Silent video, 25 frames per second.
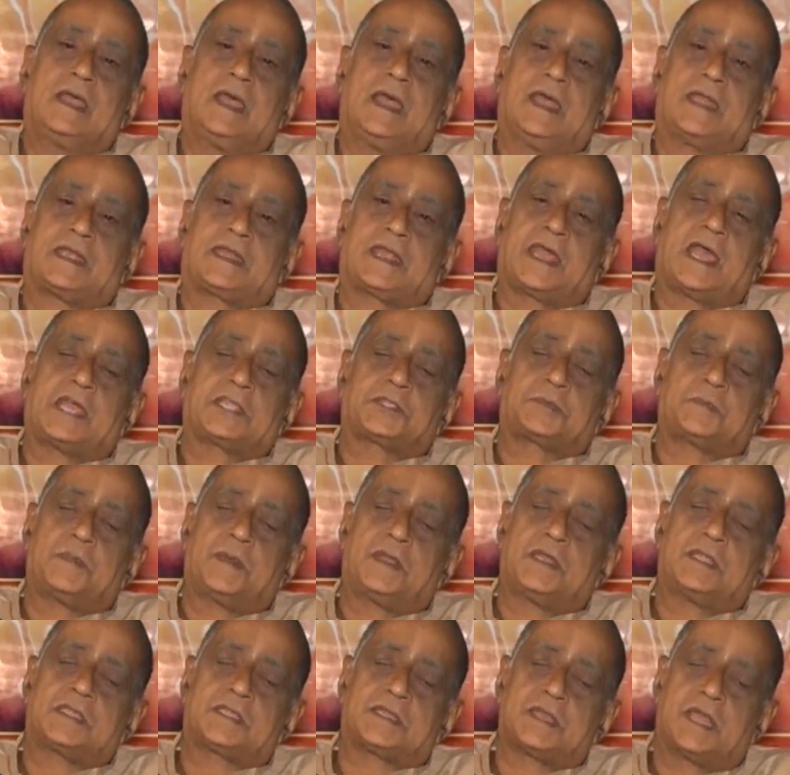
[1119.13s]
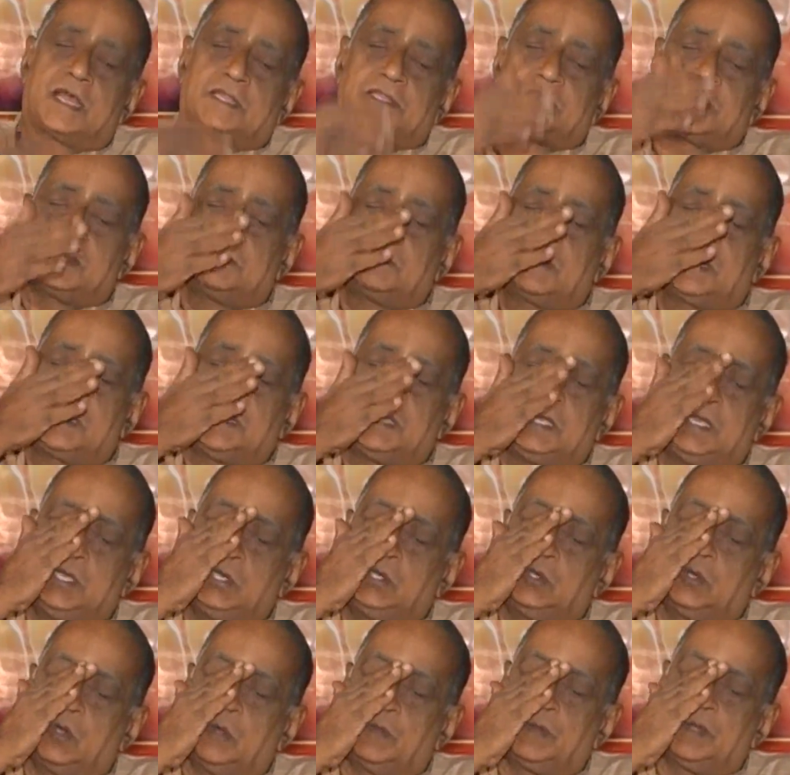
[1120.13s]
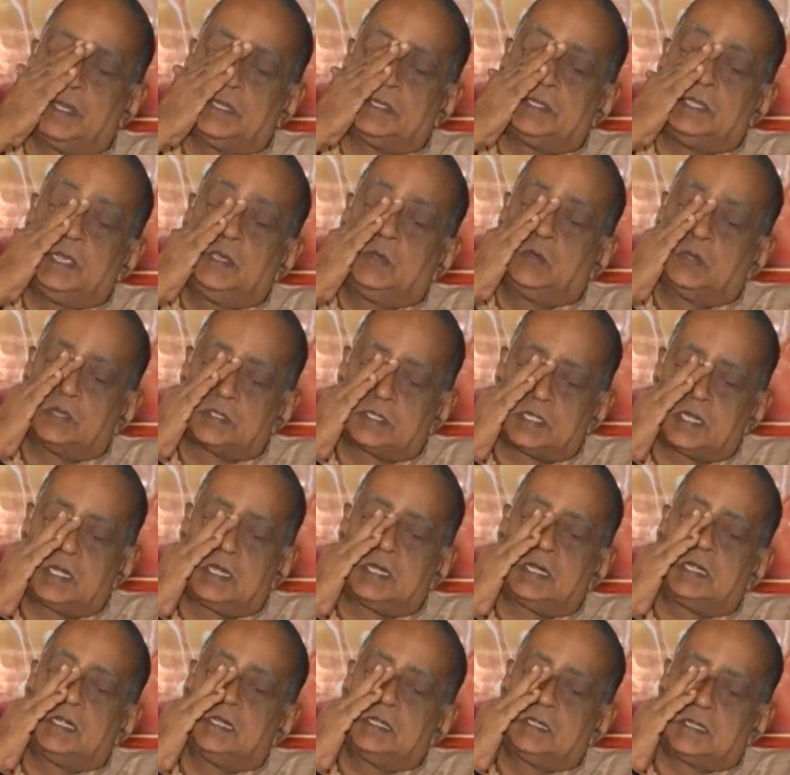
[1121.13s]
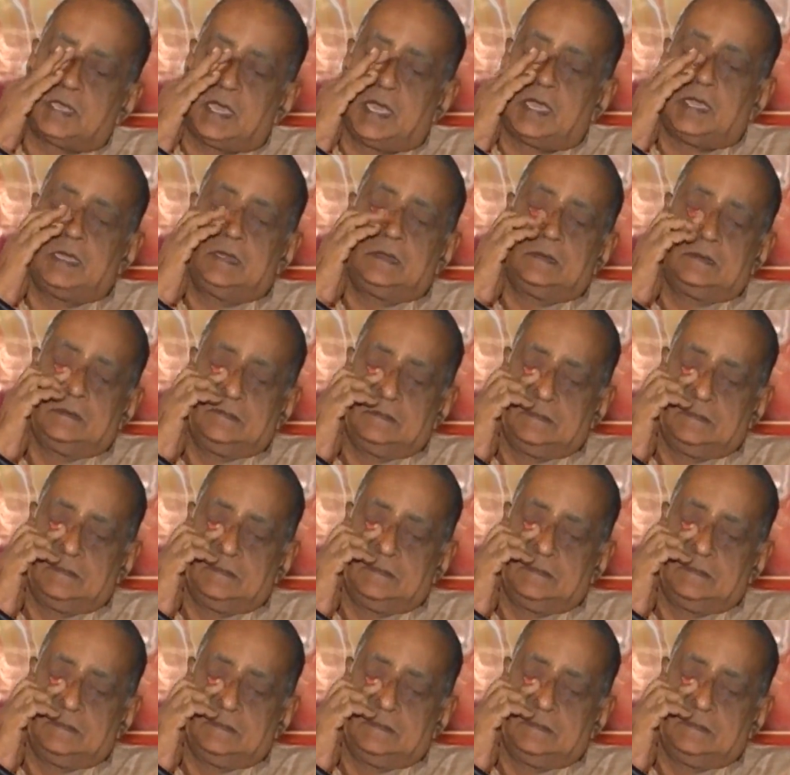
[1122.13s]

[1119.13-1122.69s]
Attachment is nothing but ego plus egocentric desire.